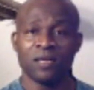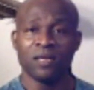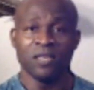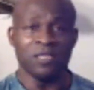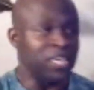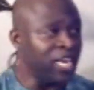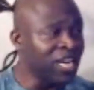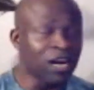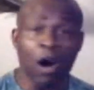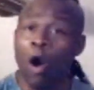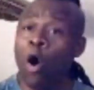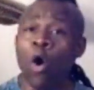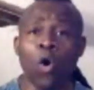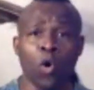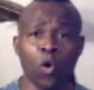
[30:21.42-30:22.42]
Dig a
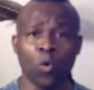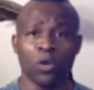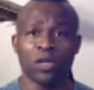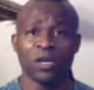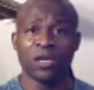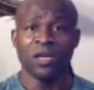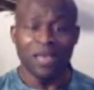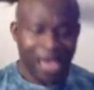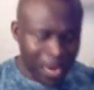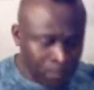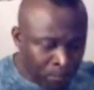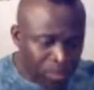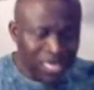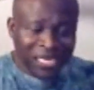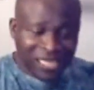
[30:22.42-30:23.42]
hole and
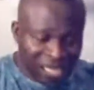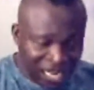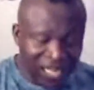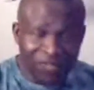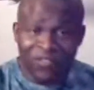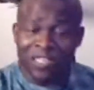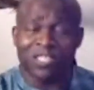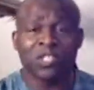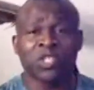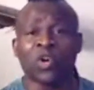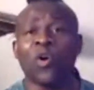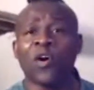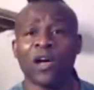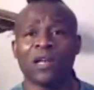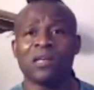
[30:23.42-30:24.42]
put it in the
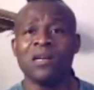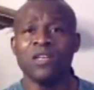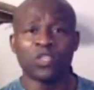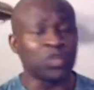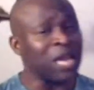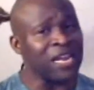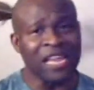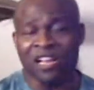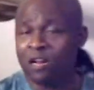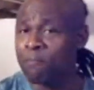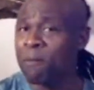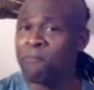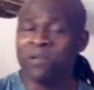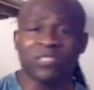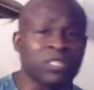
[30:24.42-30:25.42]
soil so that it could be
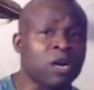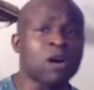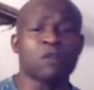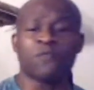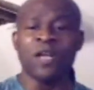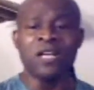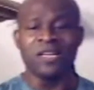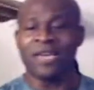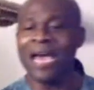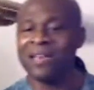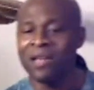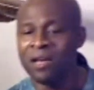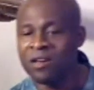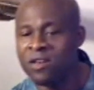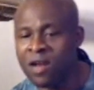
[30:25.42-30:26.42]
preserved. Get
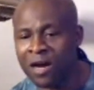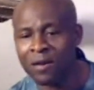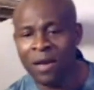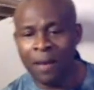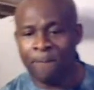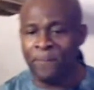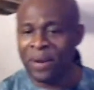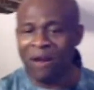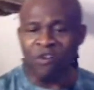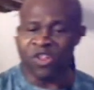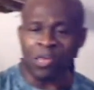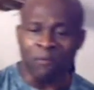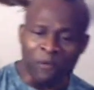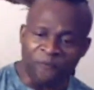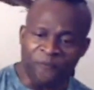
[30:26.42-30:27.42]

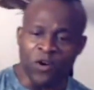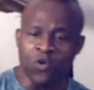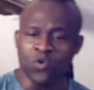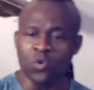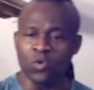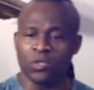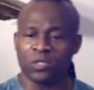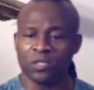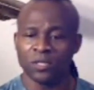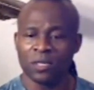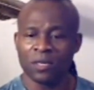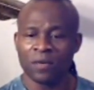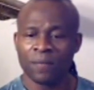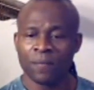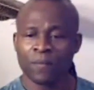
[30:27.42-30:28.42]
non-perishable foods.
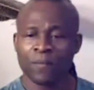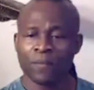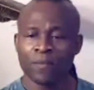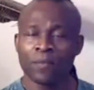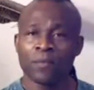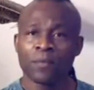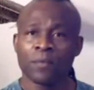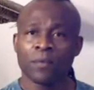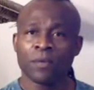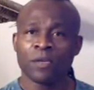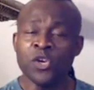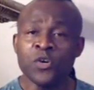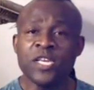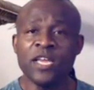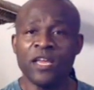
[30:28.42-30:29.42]

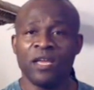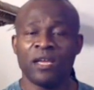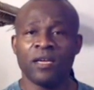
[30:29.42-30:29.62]
You did.